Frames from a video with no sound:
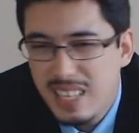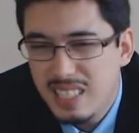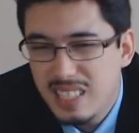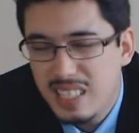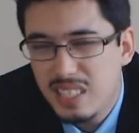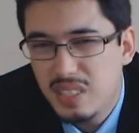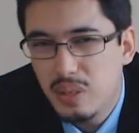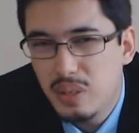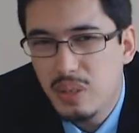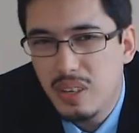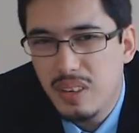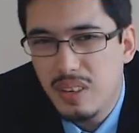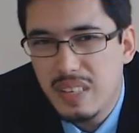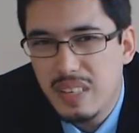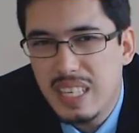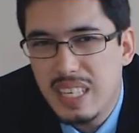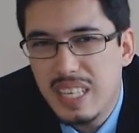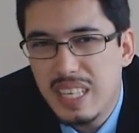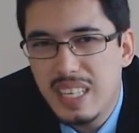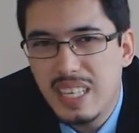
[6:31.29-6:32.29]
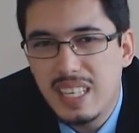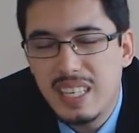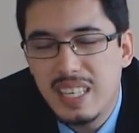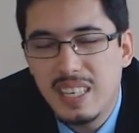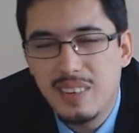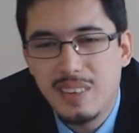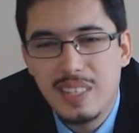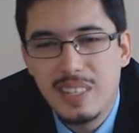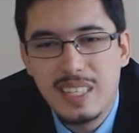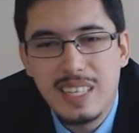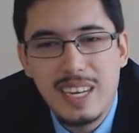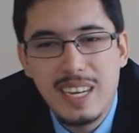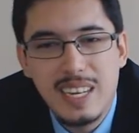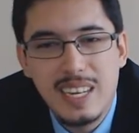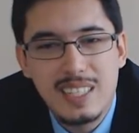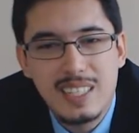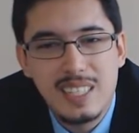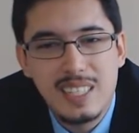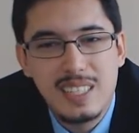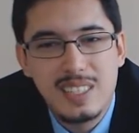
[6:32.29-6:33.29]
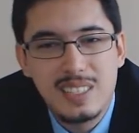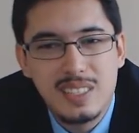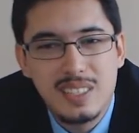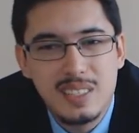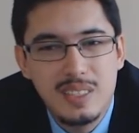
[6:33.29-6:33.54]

anti-stall kind of kicking in on the exit.